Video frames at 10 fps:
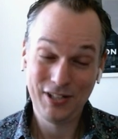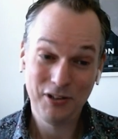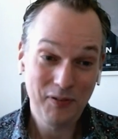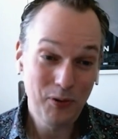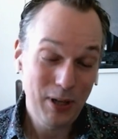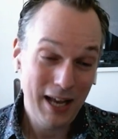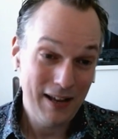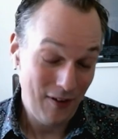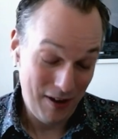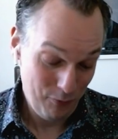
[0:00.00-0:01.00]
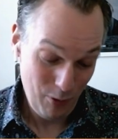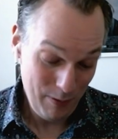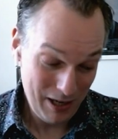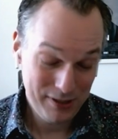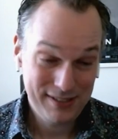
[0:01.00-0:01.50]
so if
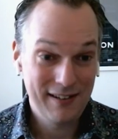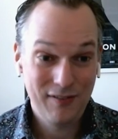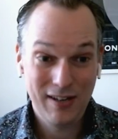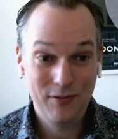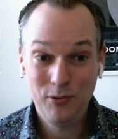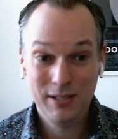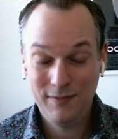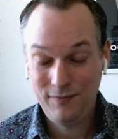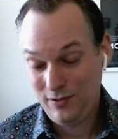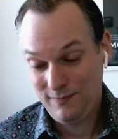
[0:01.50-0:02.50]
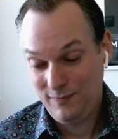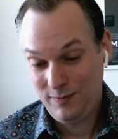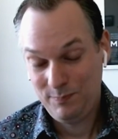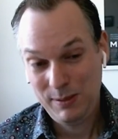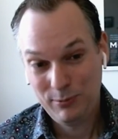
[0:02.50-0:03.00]
one thing I would say, if all you, for
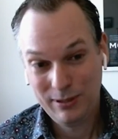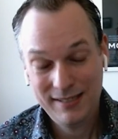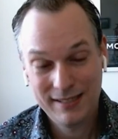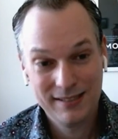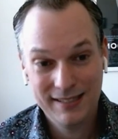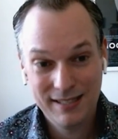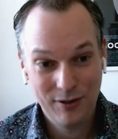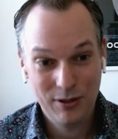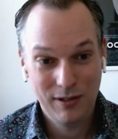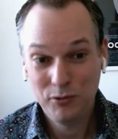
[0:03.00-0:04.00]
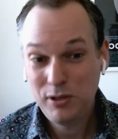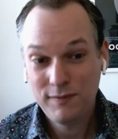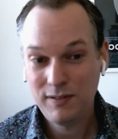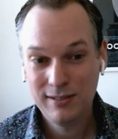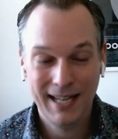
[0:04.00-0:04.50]
people listening to this, if all
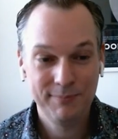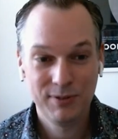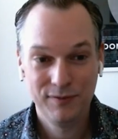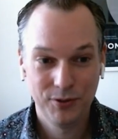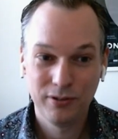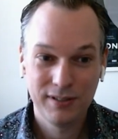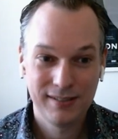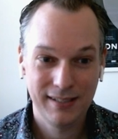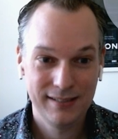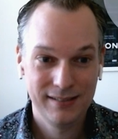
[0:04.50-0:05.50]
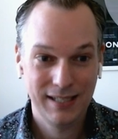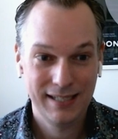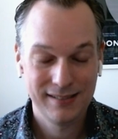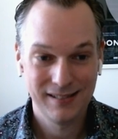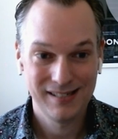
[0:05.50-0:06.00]
you've ever used Lambda for is
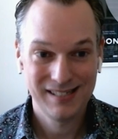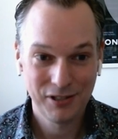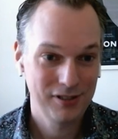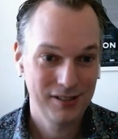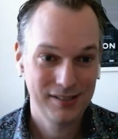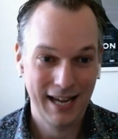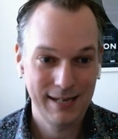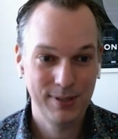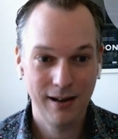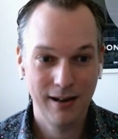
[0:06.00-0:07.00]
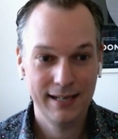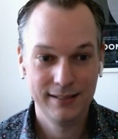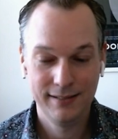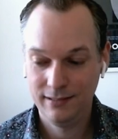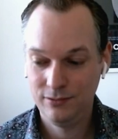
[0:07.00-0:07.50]
synchronous
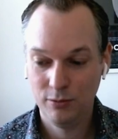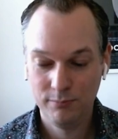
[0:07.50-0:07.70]
APIs, then